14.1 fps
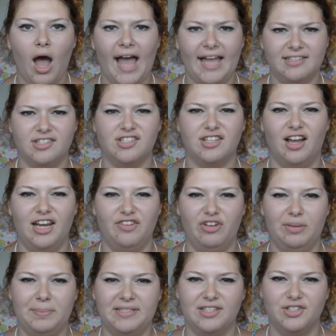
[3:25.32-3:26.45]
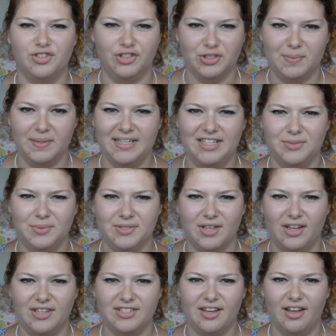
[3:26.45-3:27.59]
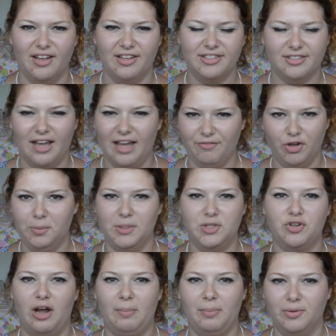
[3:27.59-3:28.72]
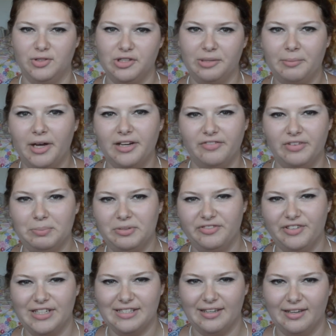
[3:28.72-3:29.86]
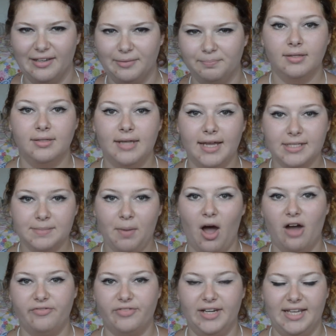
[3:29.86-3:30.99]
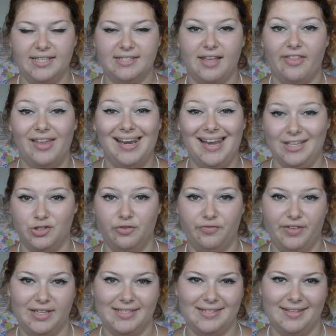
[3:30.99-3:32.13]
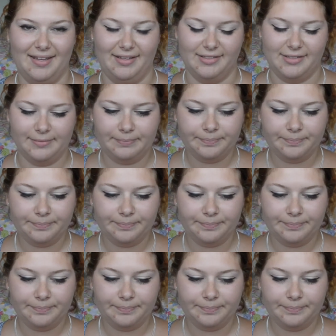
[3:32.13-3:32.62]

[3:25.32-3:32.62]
Had to slightly reposition because my knees were starting to hurt. I haven't got my tripod, so I'm kind of improvising here. Next part of the list are the less obvious things.